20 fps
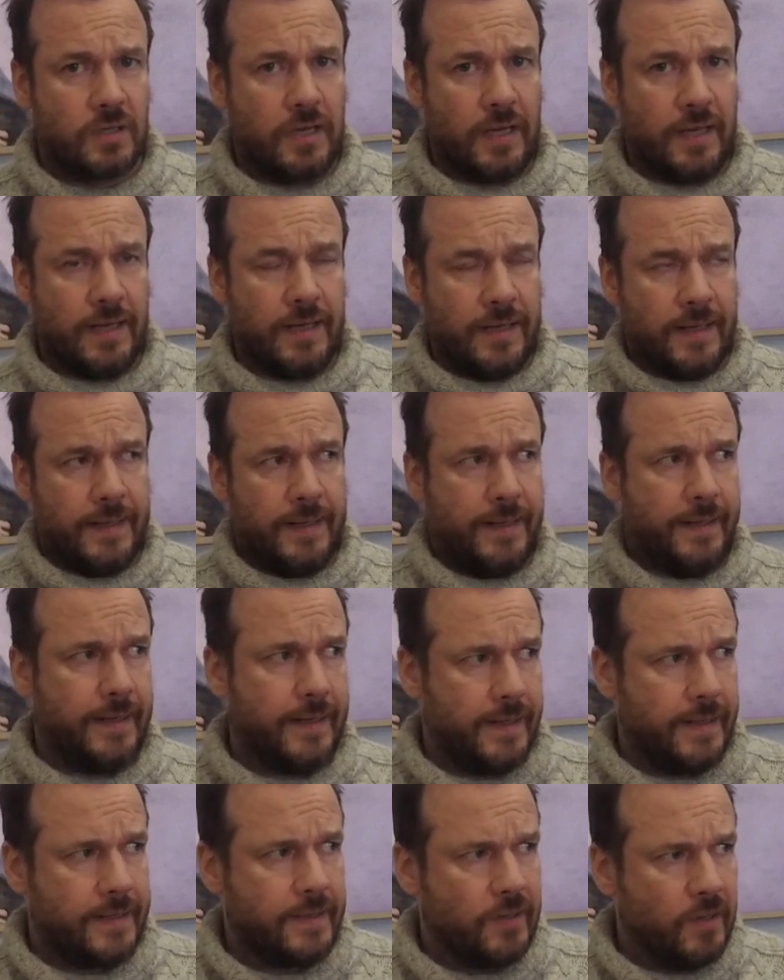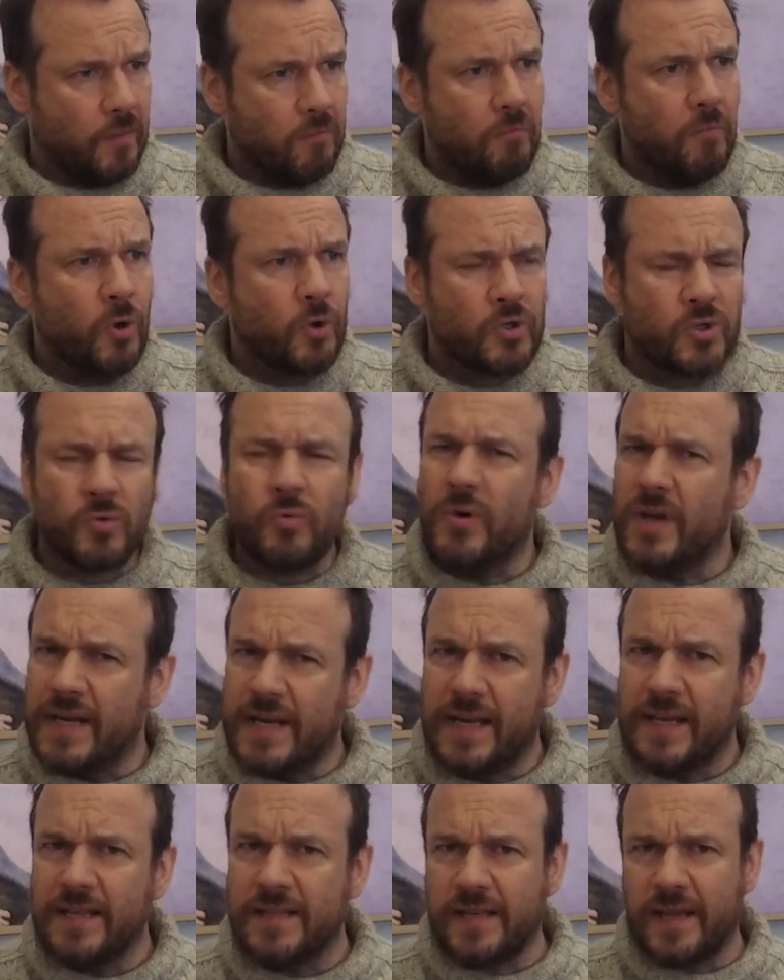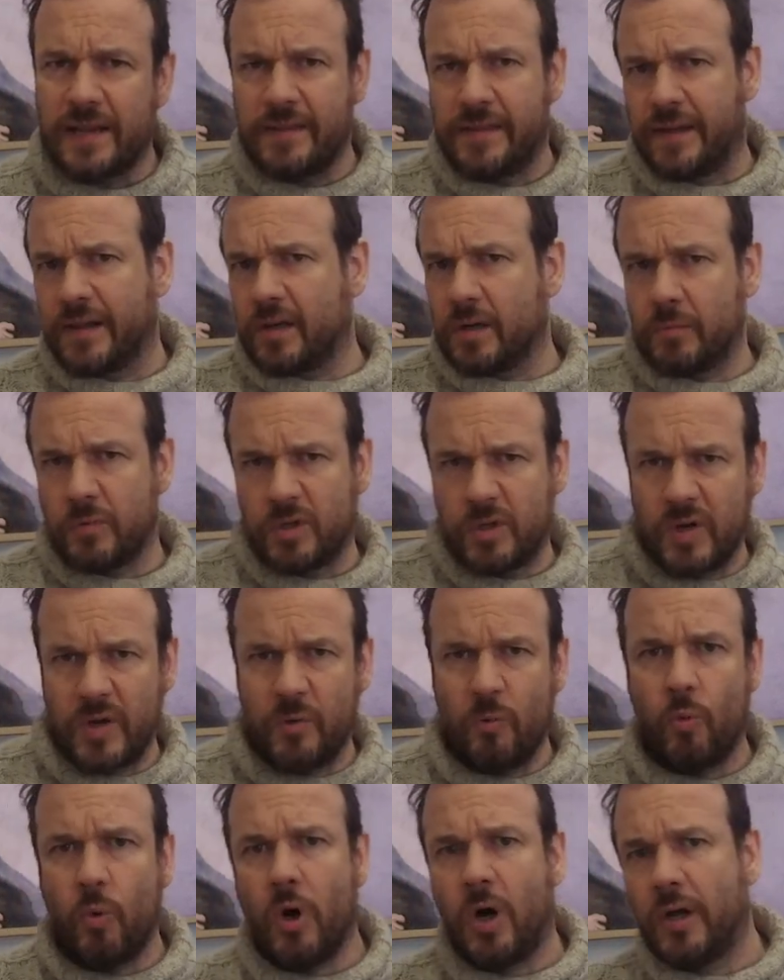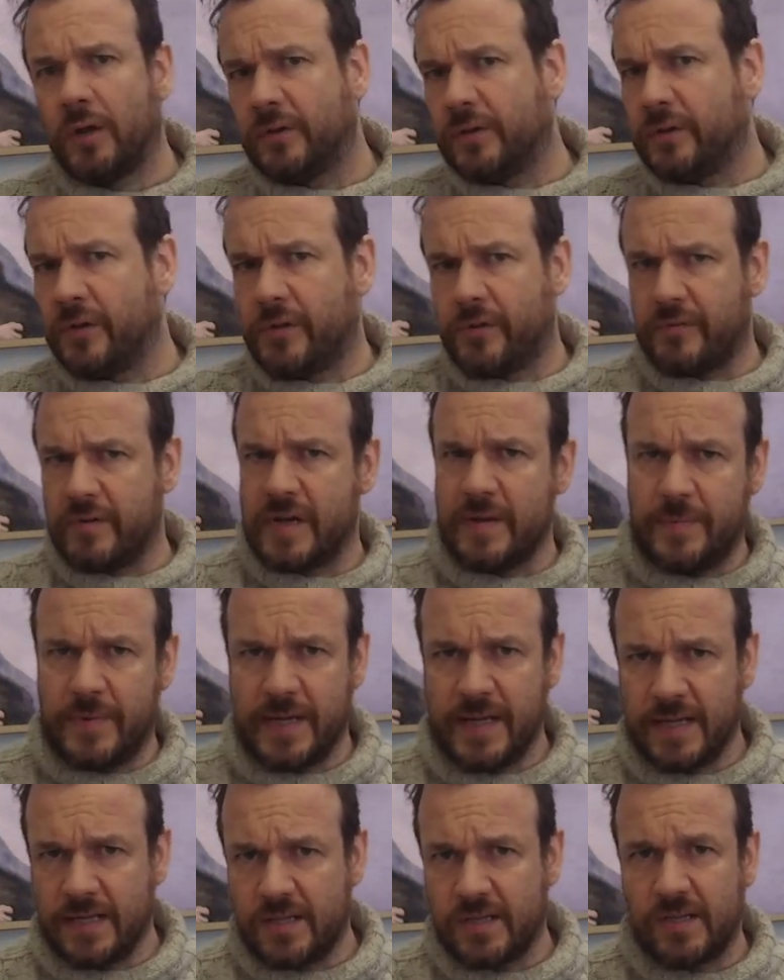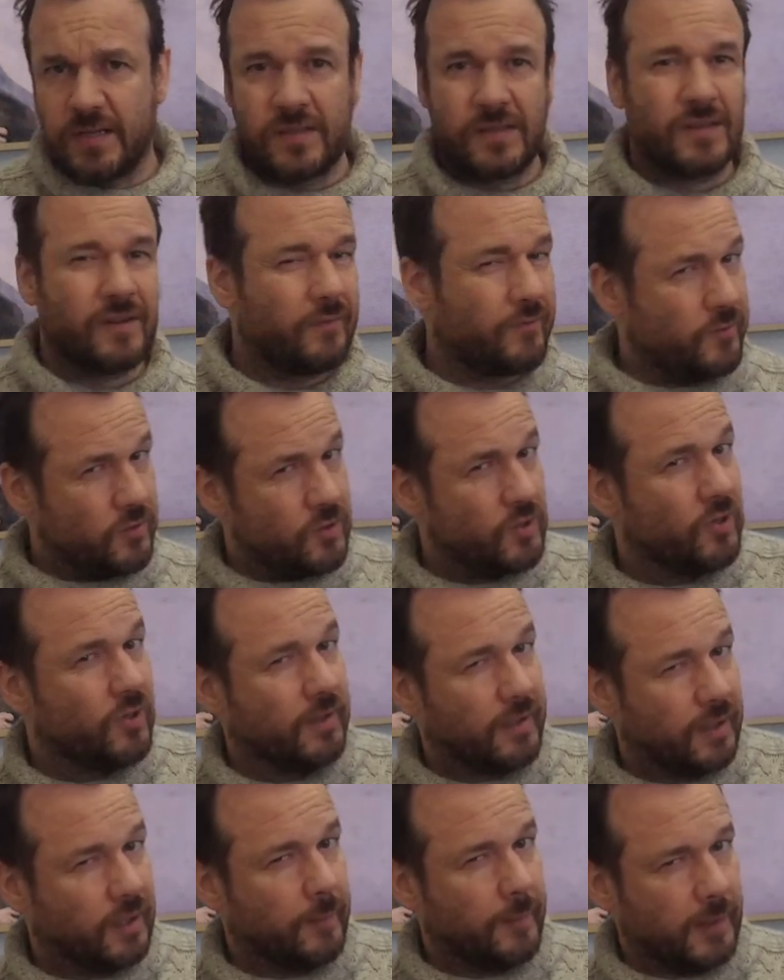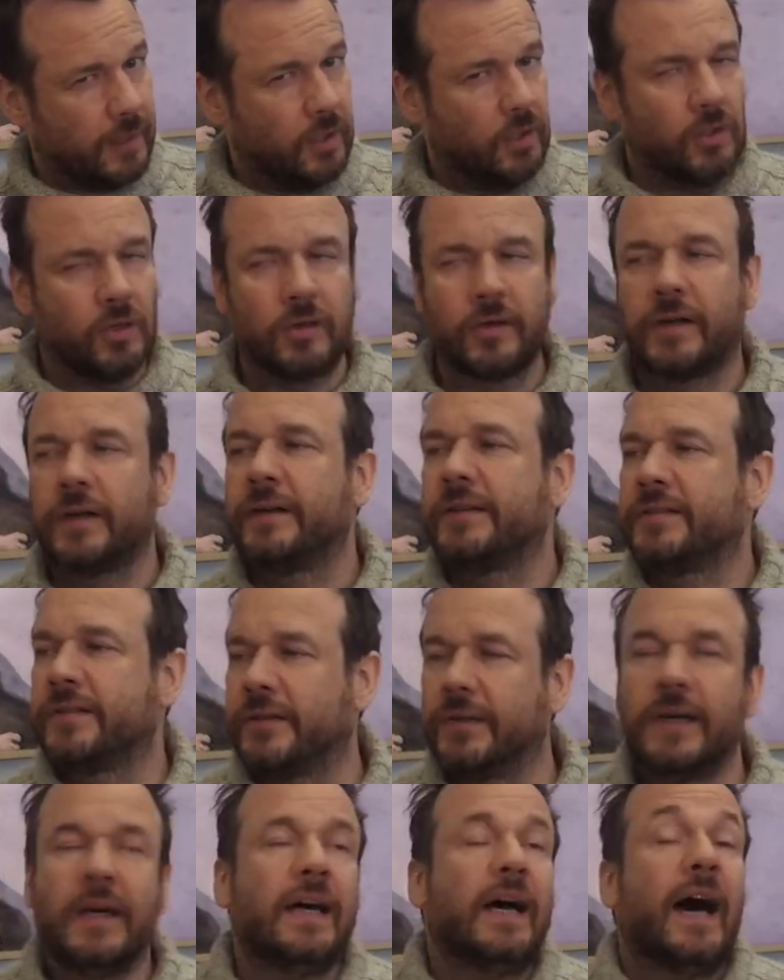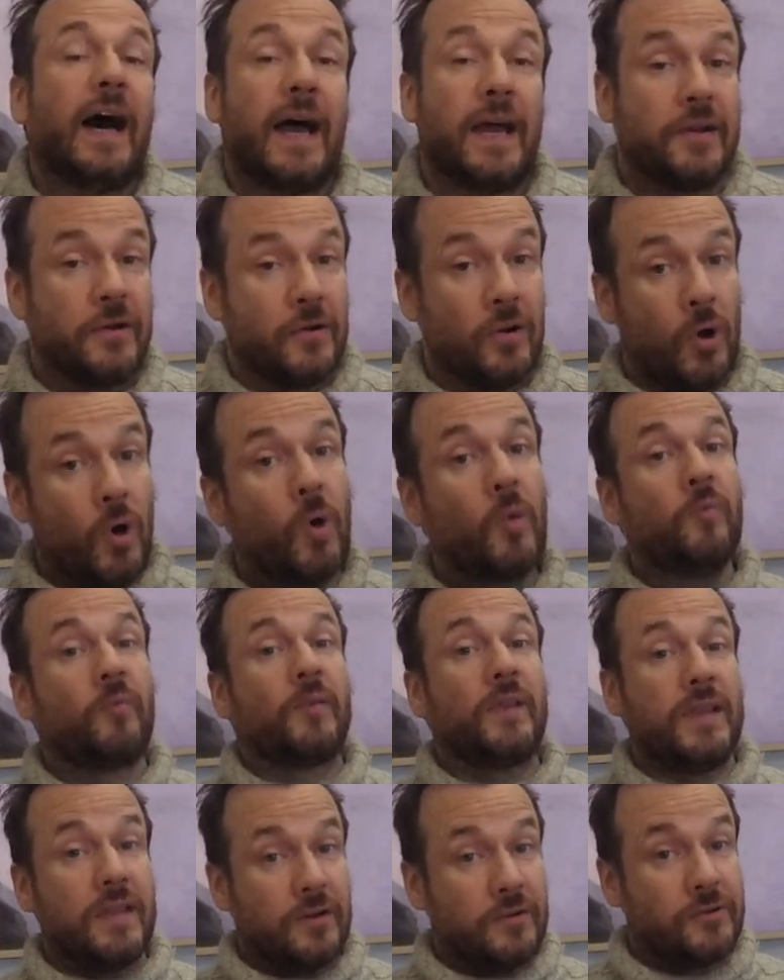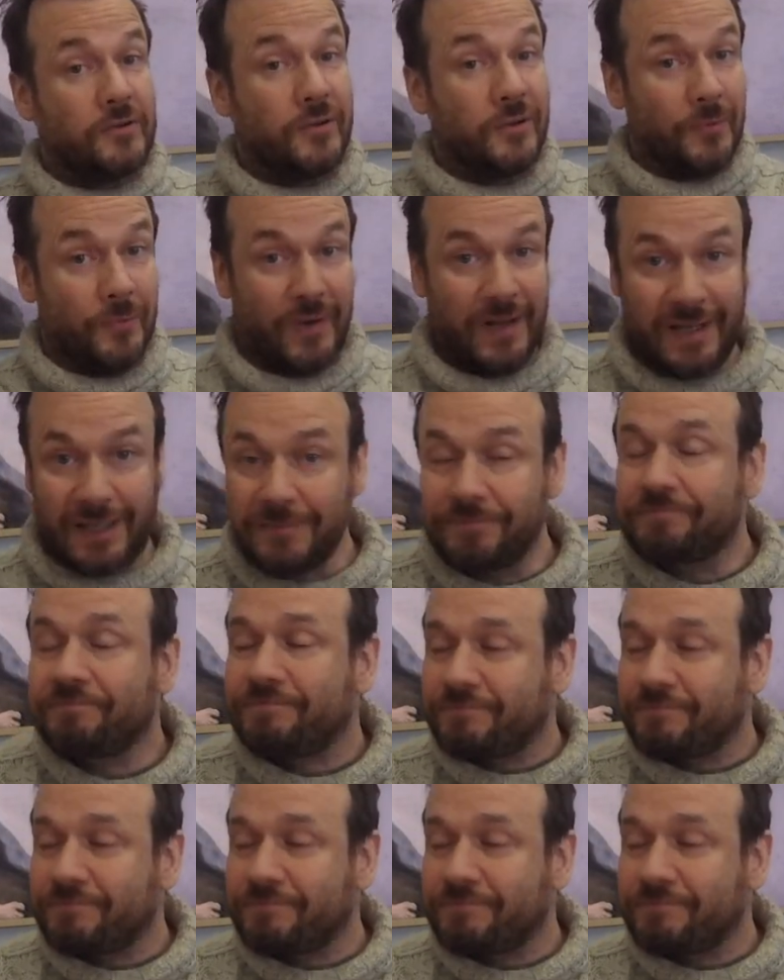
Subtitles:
You know, most readings I think are between 1 and 3 pages, a few are a little bit longer. So I don't know, hopefully you're doing well.